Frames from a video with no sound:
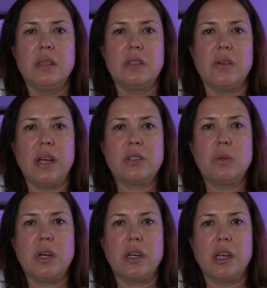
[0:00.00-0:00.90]
So next we're
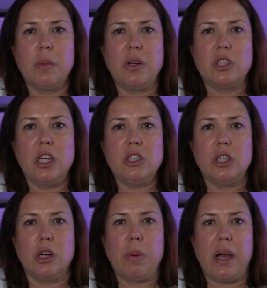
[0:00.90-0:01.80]
talking about
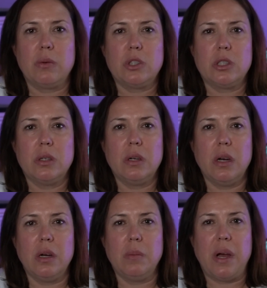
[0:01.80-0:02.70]
changing your pouch.
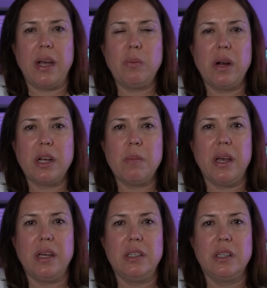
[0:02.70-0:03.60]
I
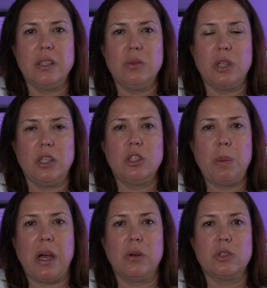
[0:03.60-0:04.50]
recommend you change your
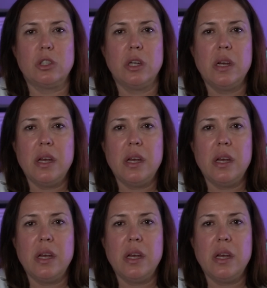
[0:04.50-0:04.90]
pouch